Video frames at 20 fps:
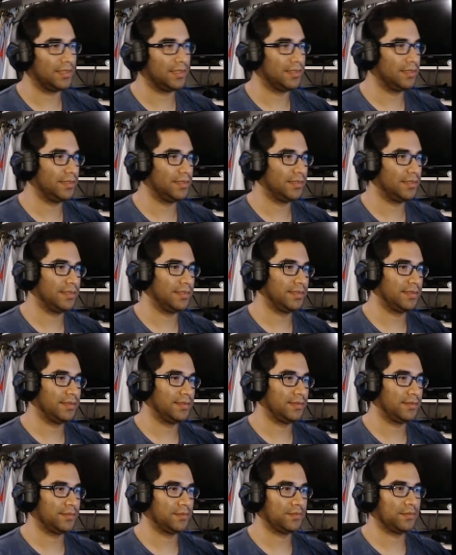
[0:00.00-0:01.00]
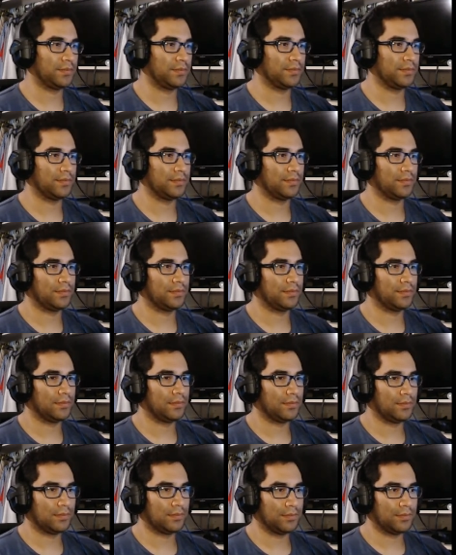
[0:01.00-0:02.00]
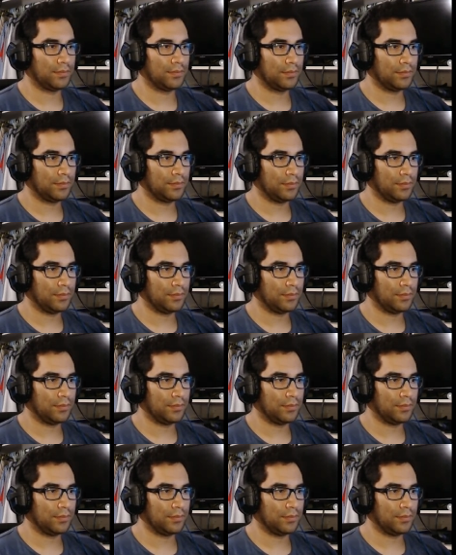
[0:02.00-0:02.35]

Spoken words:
Nothing is said.